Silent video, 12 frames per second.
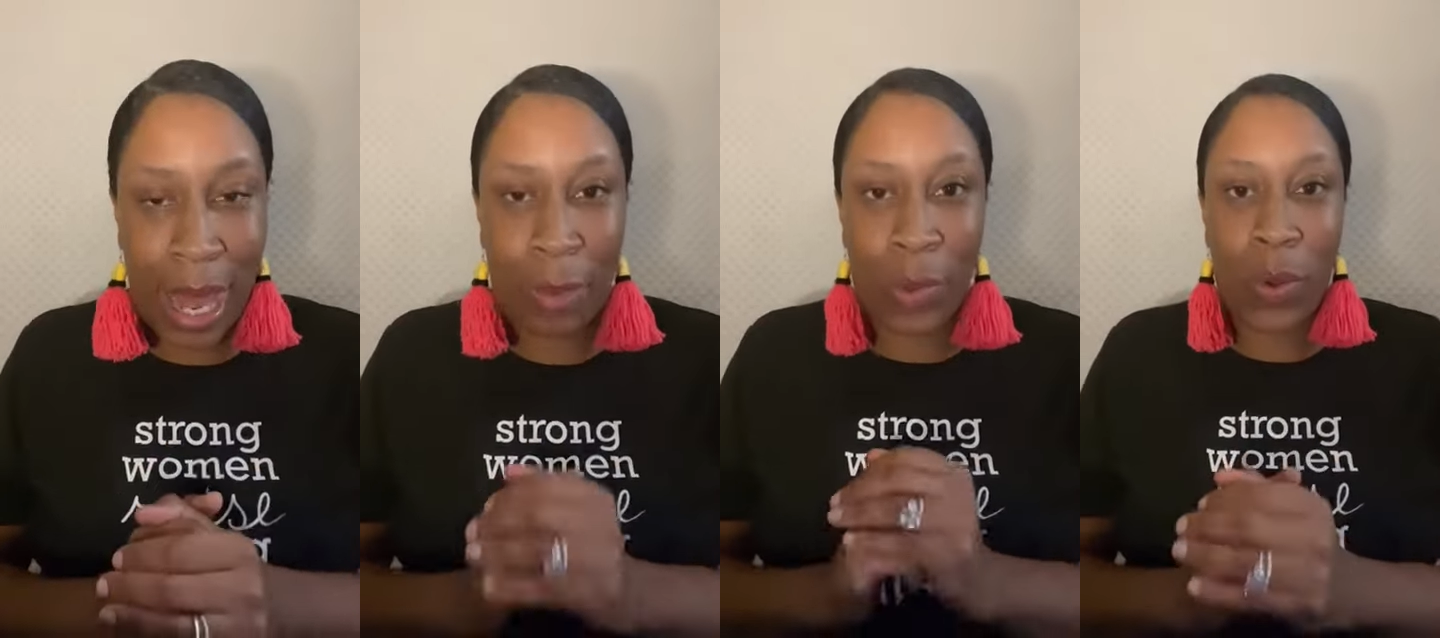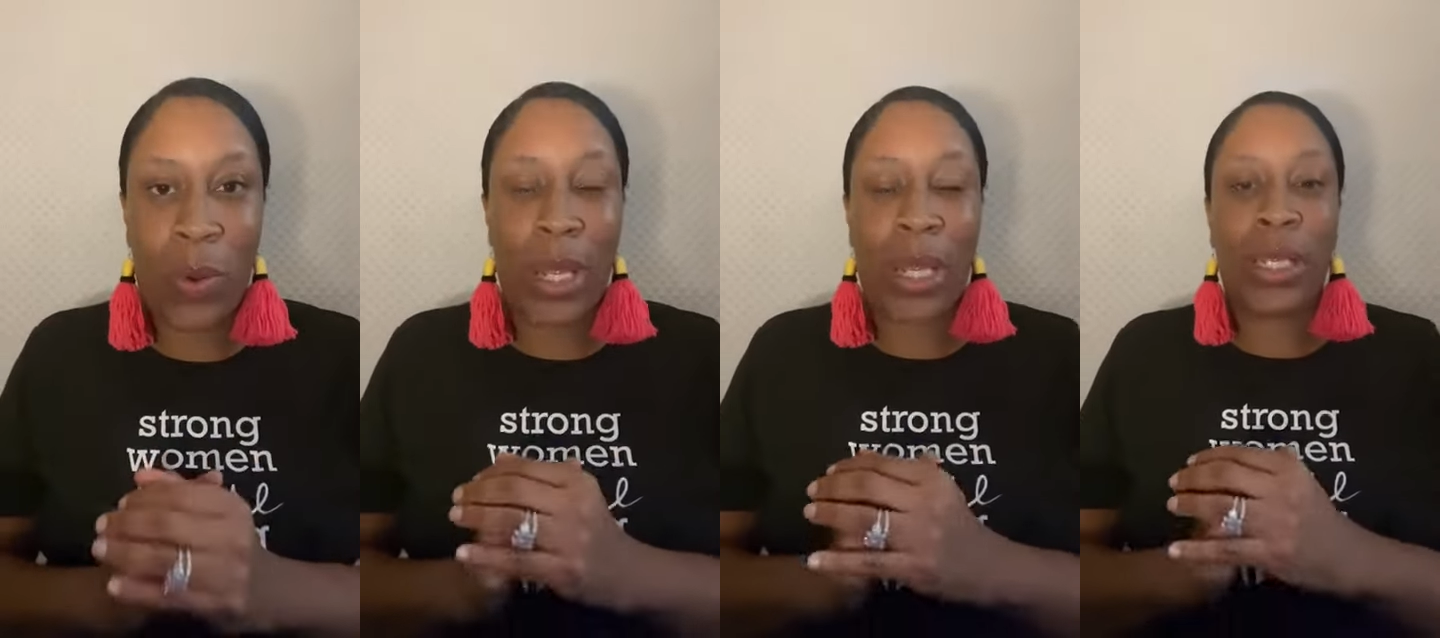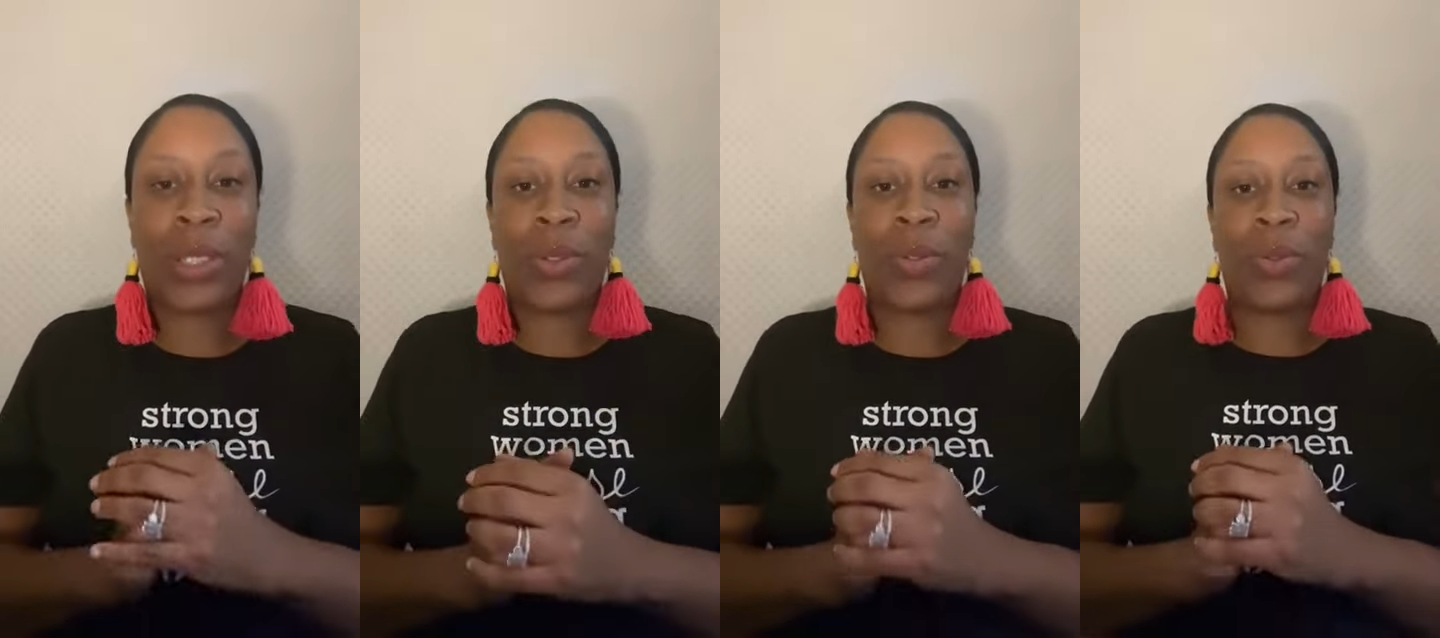I'm going
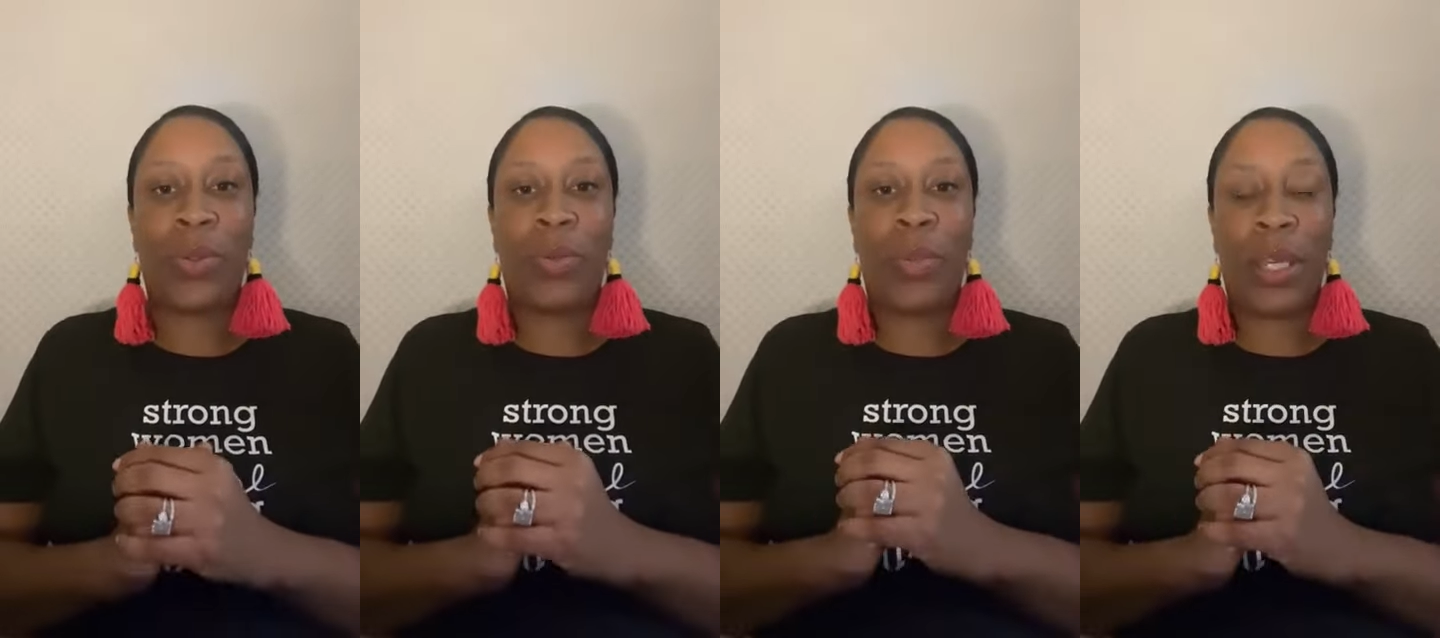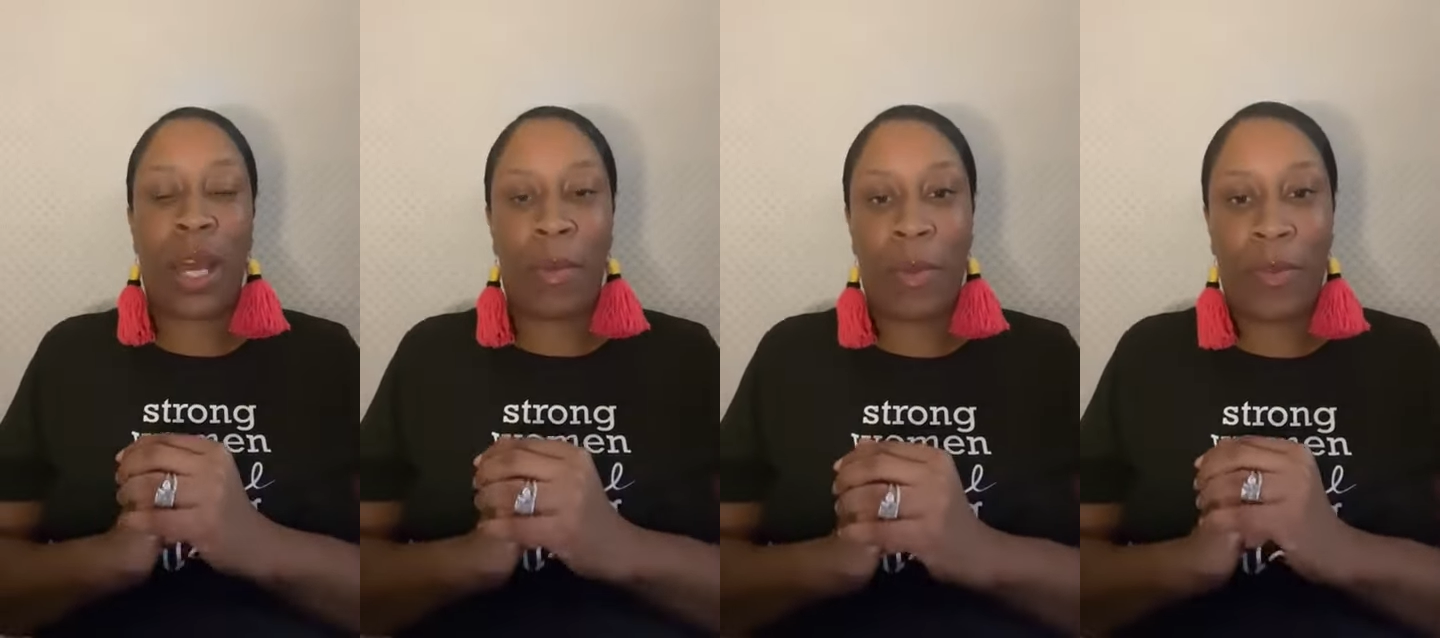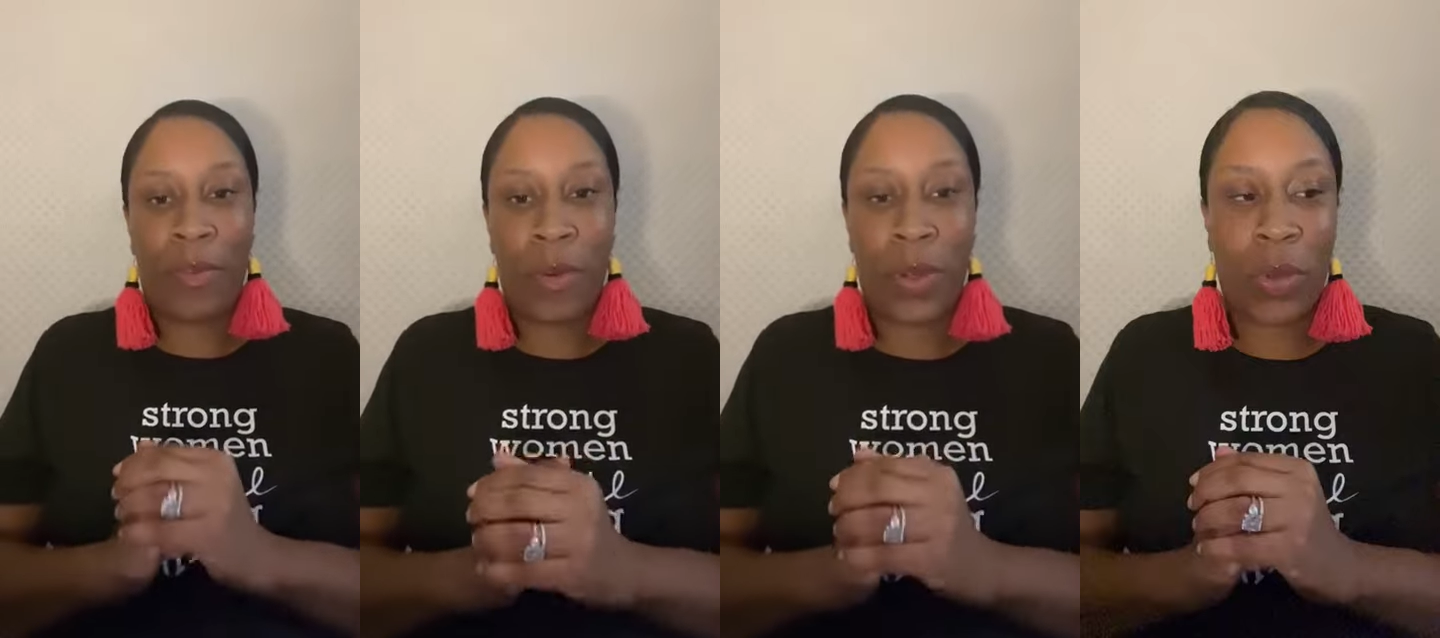to be coming
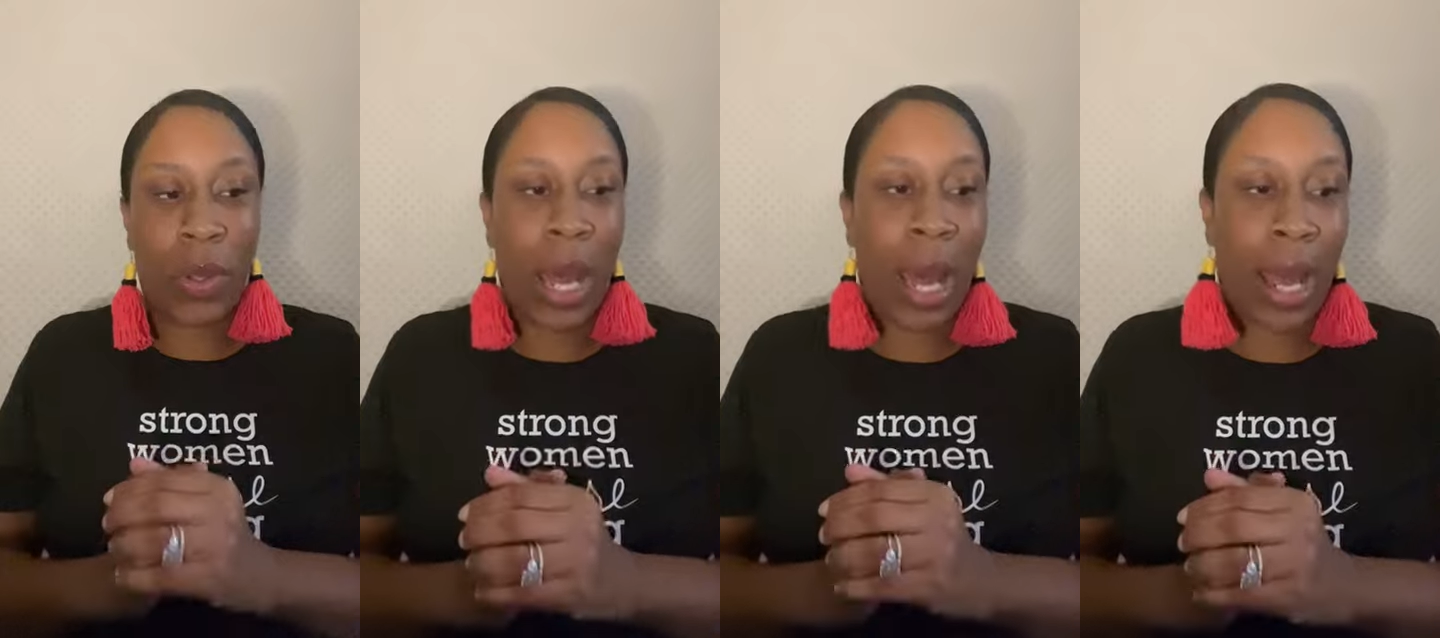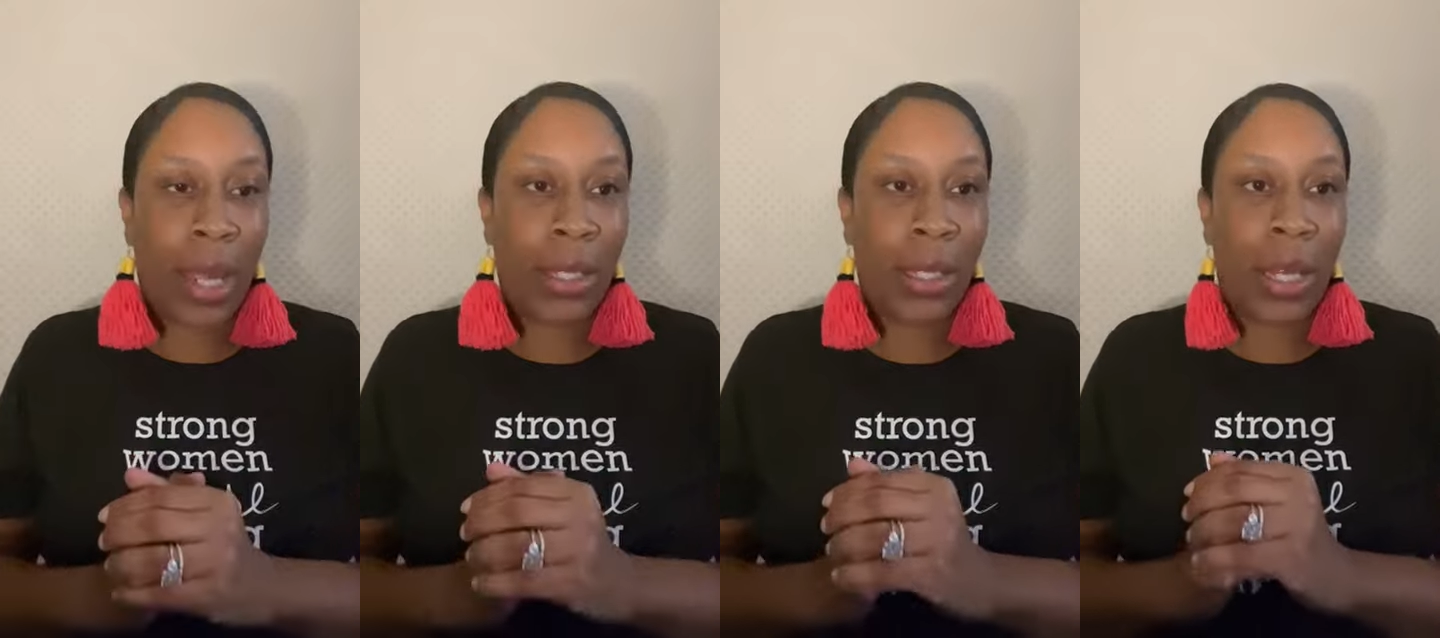before you guys